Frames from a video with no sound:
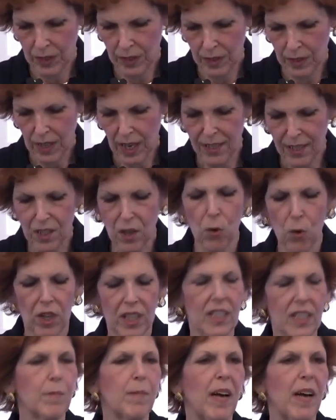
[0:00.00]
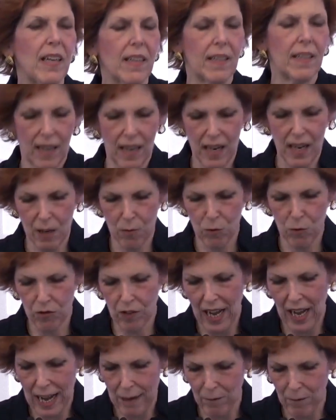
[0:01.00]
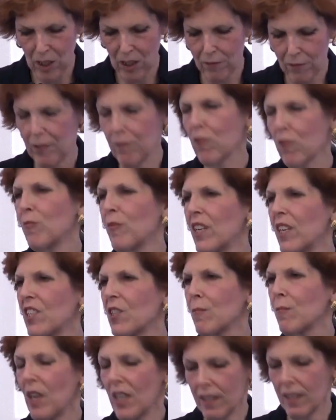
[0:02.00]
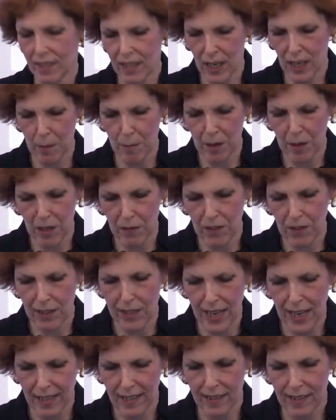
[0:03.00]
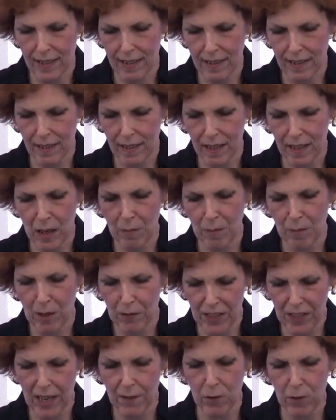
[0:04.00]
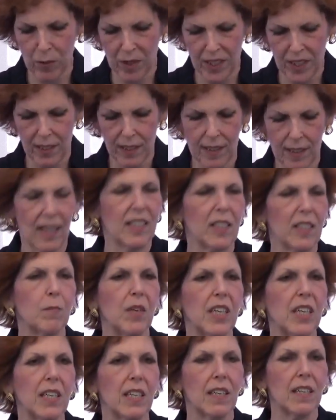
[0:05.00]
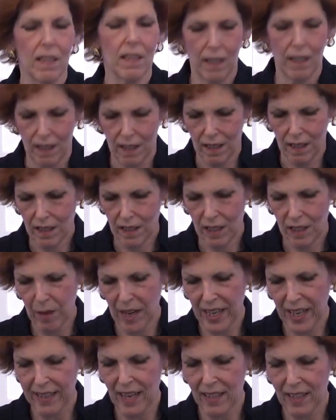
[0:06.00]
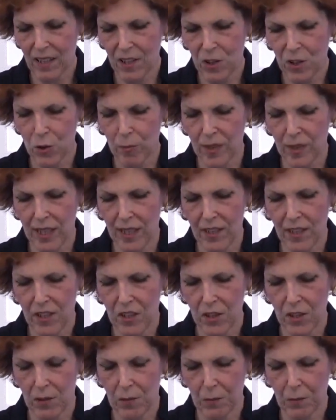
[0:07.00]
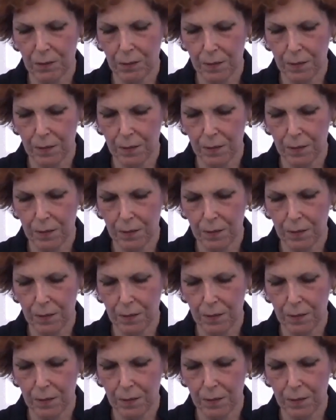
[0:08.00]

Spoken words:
I don't expect I will have enough information by the time of the FOMC's next meeting to make that determination.